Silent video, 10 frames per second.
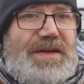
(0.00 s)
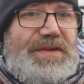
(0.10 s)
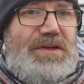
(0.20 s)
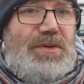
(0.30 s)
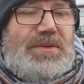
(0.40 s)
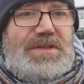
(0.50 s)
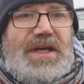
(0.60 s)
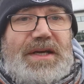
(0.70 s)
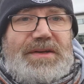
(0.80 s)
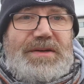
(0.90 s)
having knocked
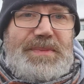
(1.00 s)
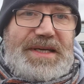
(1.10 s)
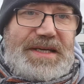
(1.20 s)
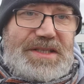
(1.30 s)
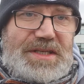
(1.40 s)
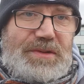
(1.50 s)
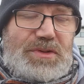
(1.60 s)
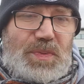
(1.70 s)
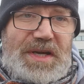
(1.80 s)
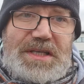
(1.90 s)
Ramirez down
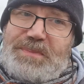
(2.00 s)
twice.